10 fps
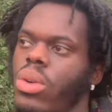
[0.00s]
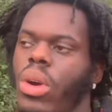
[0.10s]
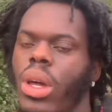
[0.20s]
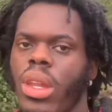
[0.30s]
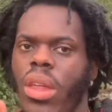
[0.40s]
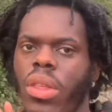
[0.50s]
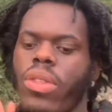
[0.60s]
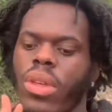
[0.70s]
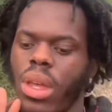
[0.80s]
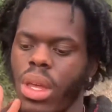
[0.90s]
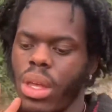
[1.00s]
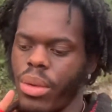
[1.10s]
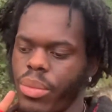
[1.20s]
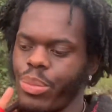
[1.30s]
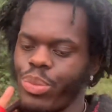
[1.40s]
another thing
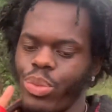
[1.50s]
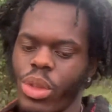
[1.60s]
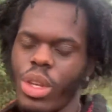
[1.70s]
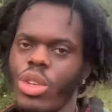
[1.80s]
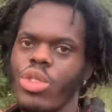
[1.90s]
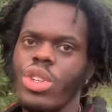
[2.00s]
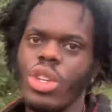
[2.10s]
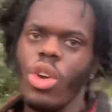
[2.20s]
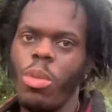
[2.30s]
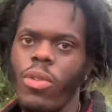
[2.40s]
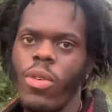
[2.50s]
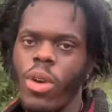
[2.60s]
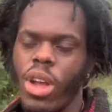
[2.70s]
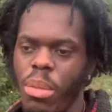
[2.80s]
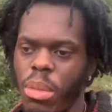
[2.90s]
you should know before
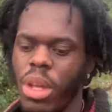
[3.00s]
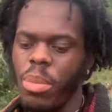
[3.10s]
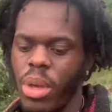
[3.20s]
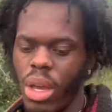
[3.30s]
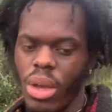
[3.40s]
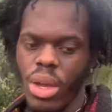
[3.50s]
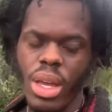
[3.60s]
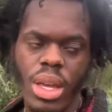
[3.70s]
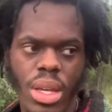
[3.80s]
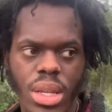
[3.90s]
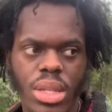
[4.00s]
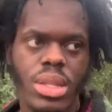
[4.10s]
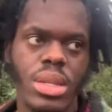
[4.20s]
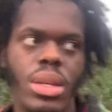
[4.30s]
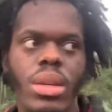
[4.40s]
coming up here is